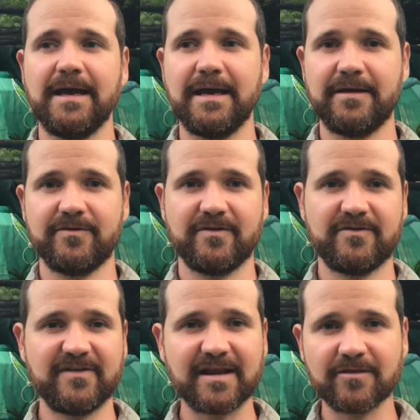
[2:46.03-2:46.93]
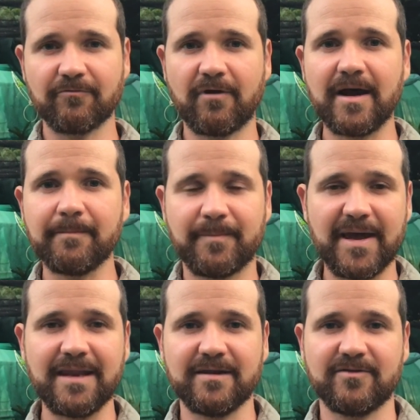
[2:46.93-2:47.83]
and setting the right
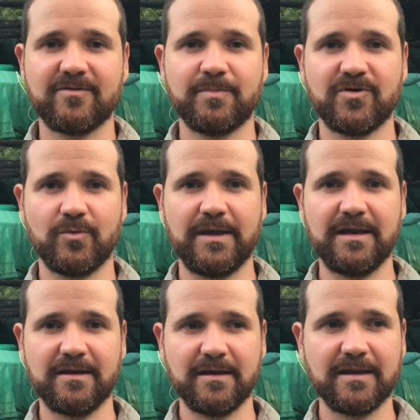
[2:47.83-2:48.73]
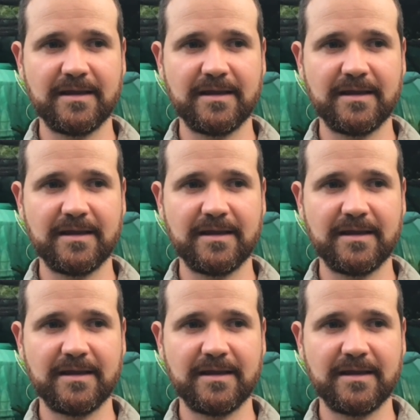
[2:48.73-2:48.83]
balance between